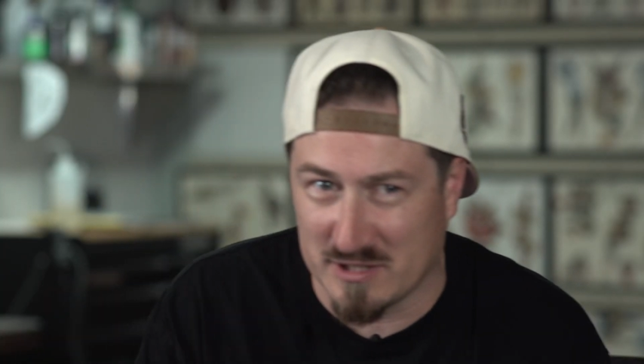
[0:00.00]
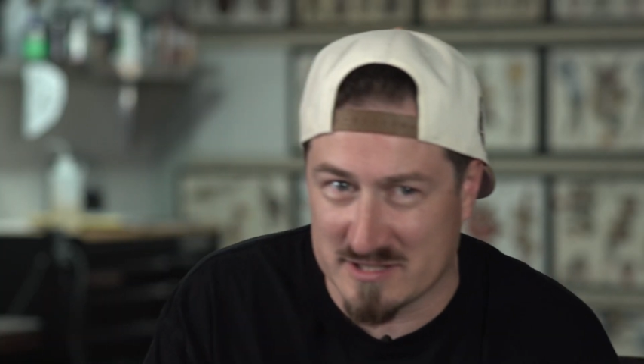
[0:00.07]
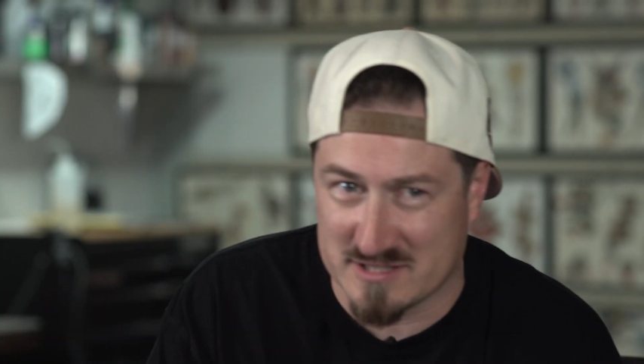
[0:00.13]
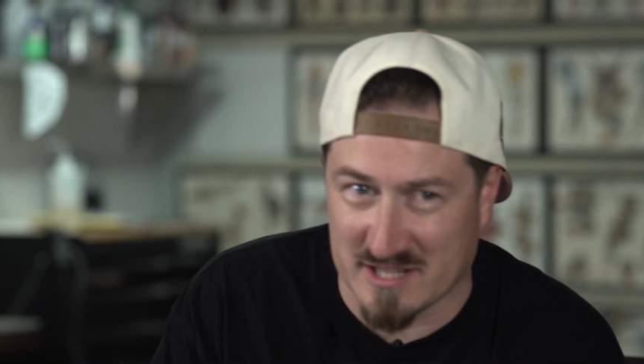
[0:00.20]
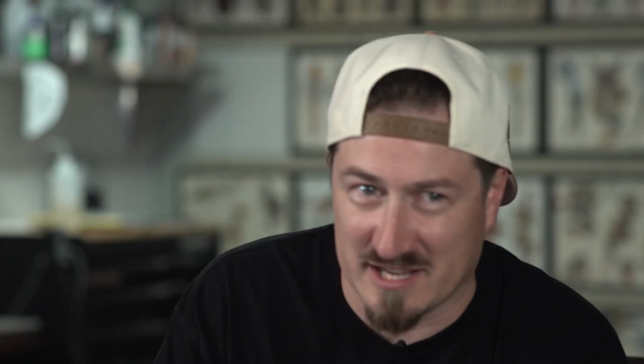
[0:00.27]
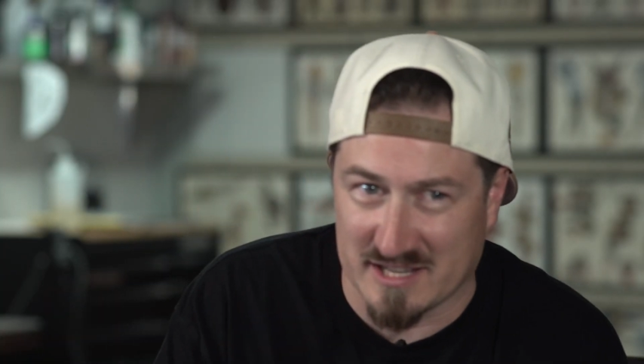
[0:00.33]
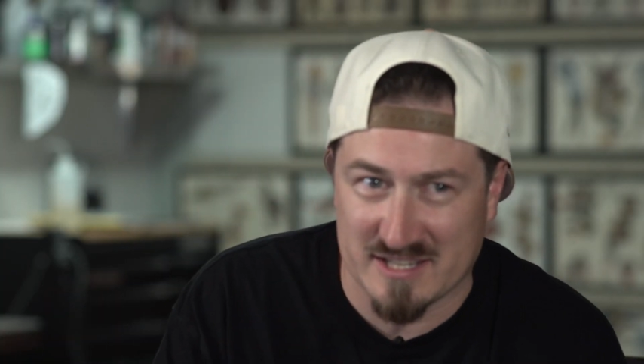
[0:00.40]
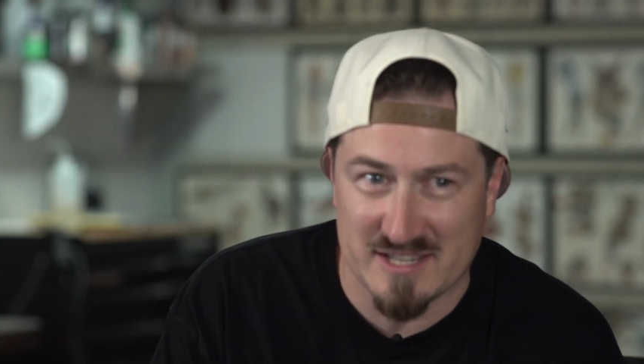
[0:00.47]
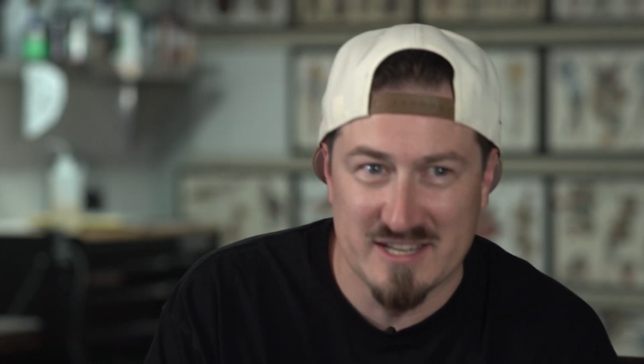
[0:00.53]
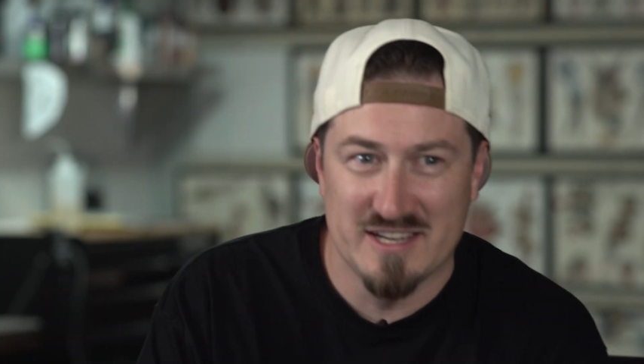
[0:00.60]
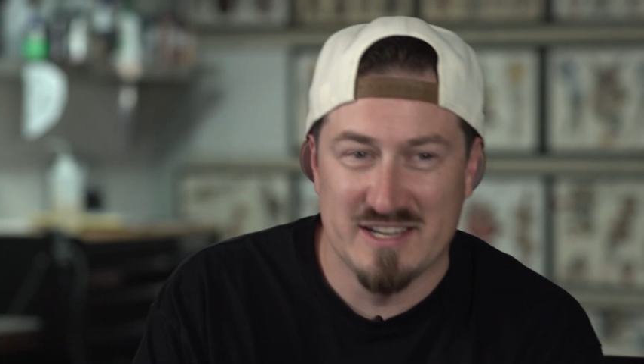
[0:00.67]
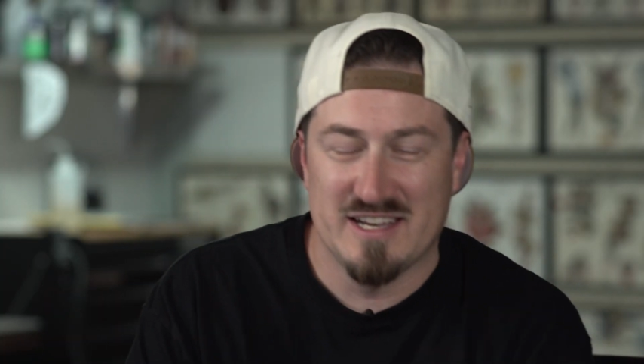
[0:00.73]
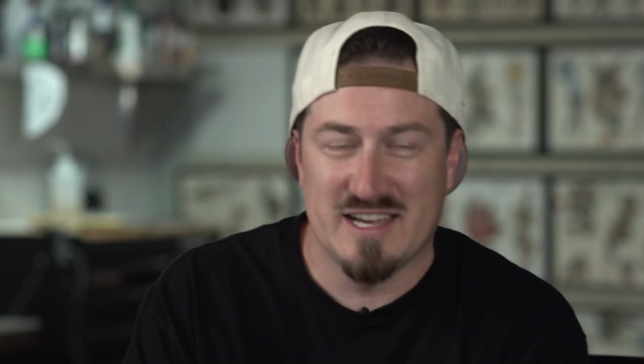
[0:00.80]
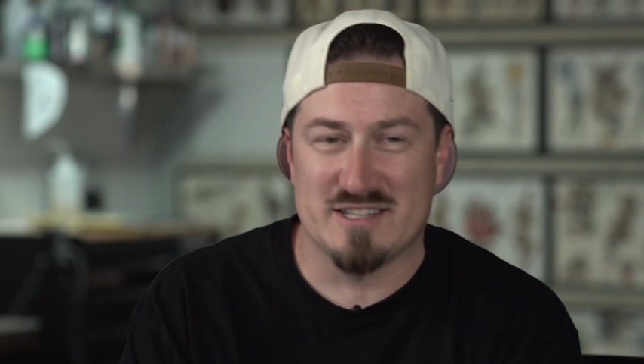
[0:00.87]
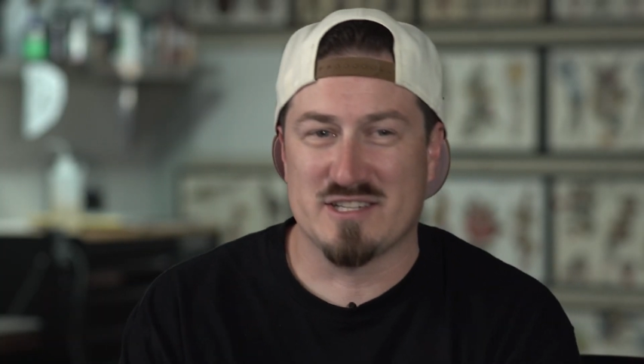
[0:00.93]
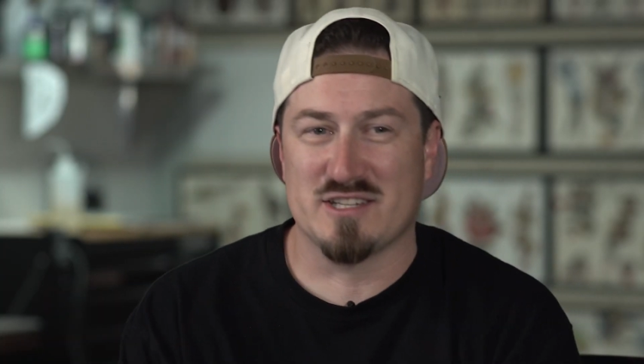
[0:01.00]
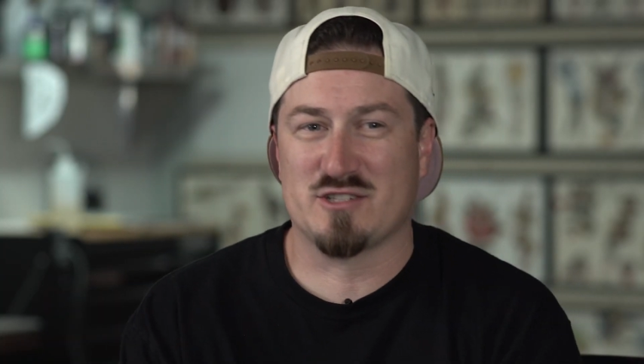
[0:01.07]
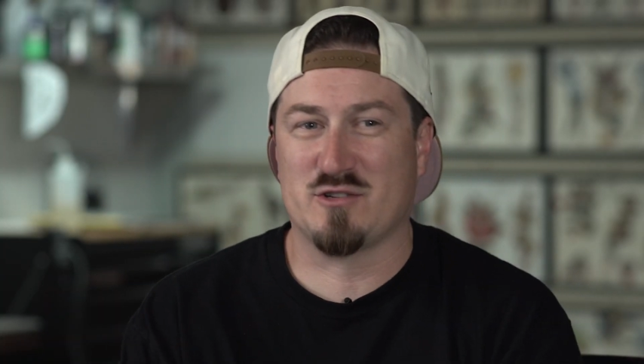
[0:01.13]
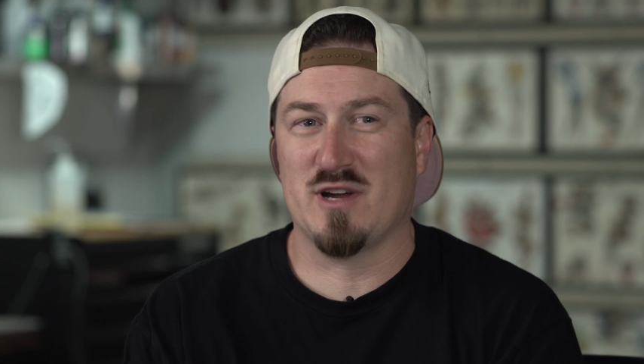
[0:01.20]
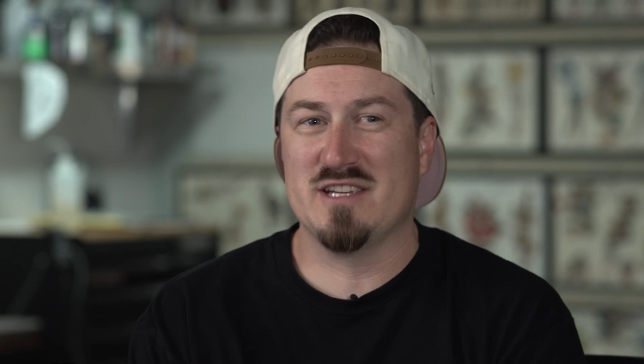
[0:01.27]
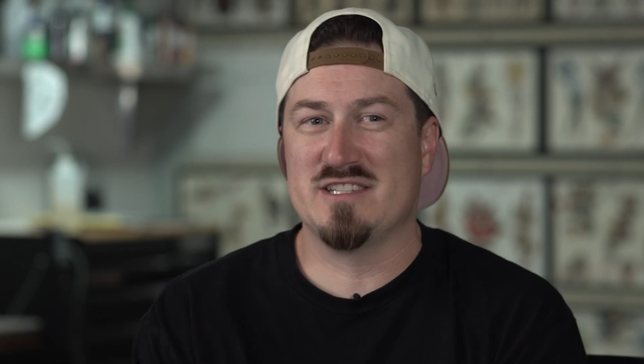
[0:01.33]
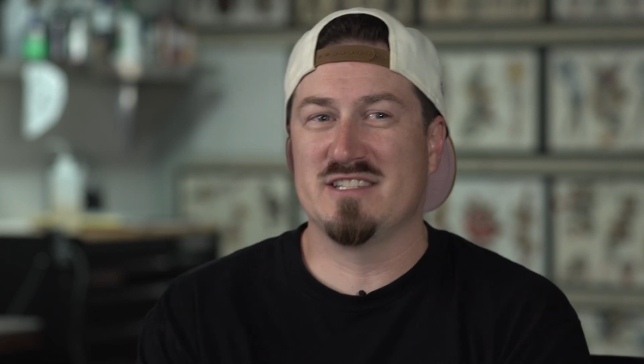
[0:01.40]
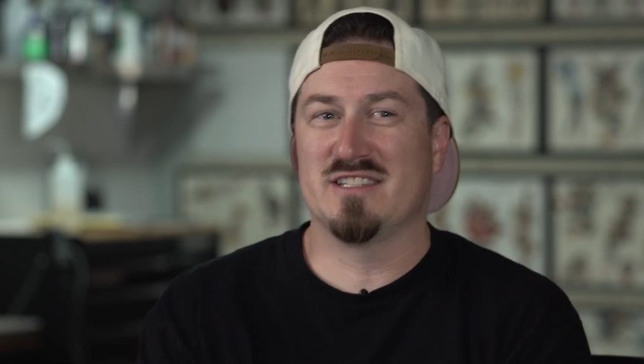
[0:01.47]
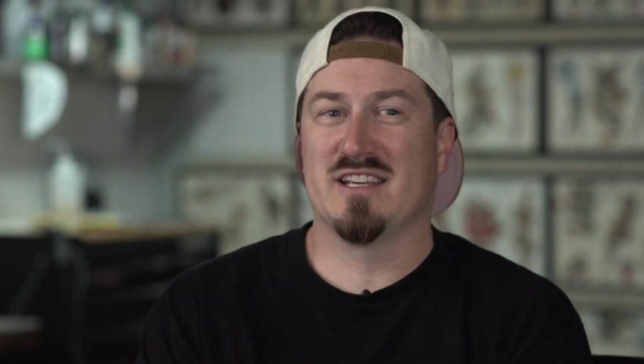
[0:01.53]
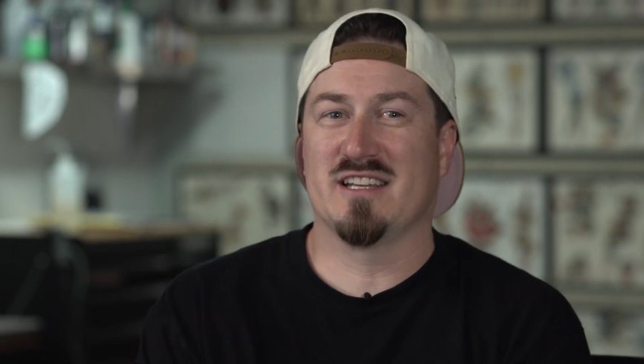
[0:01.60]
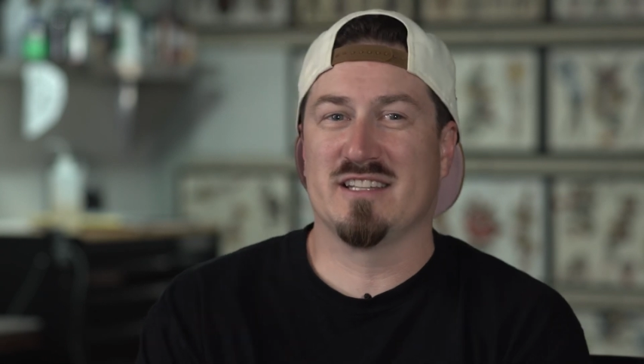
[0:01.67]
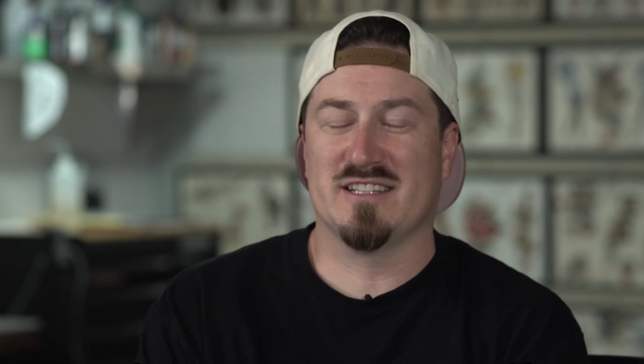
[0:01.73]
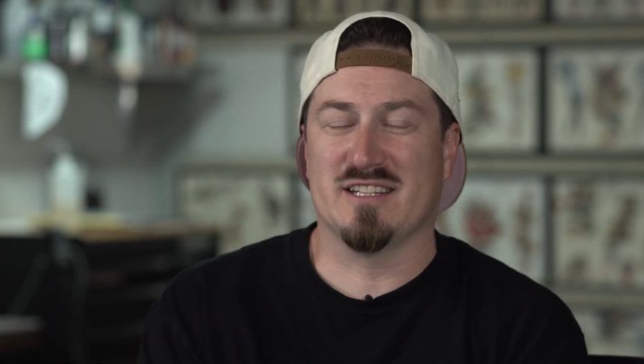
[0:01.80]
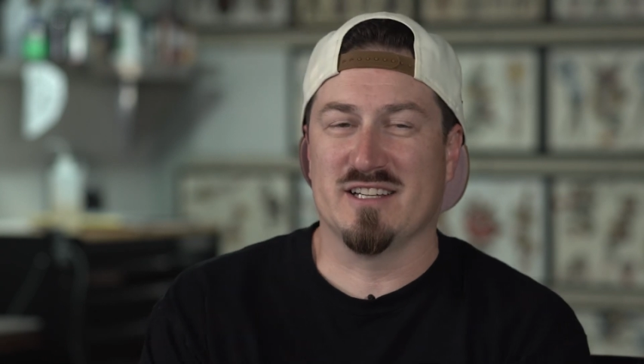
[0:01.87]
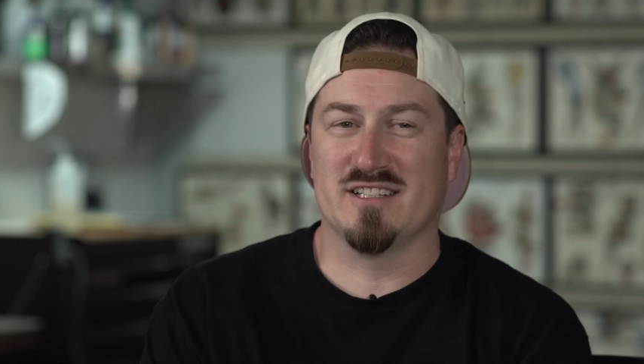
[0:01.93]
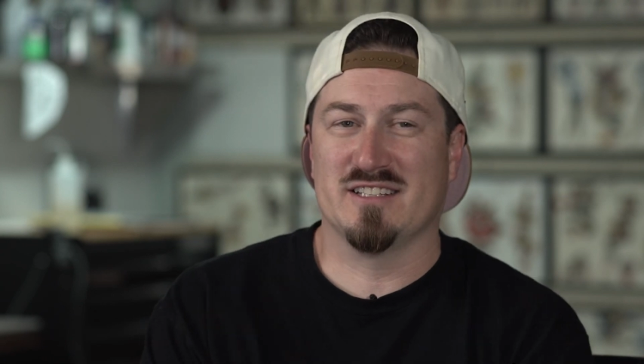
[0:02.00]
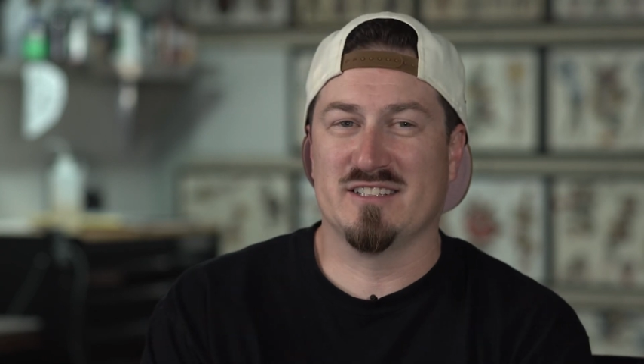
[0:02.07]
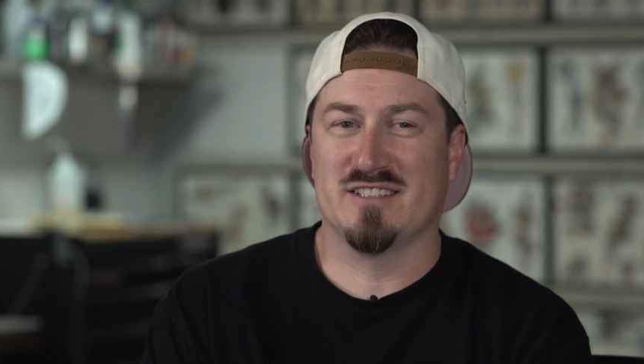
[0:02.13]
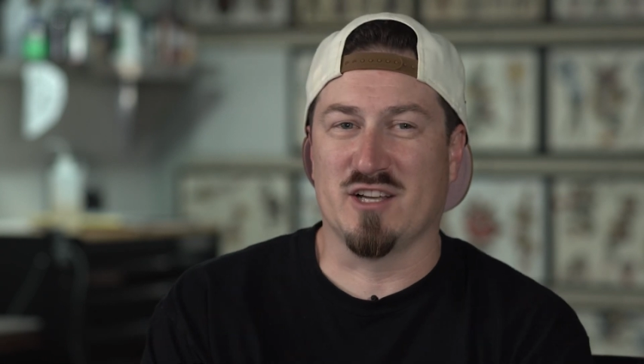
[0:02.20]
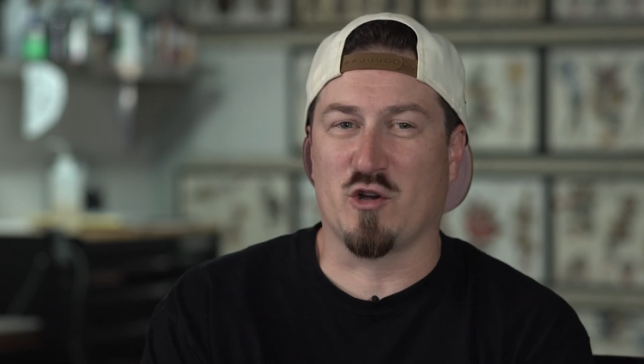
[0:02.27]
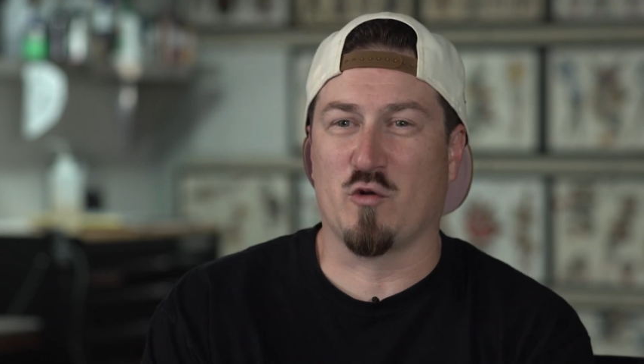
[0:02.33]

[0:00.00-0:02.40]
And it's like, it's just crazy that the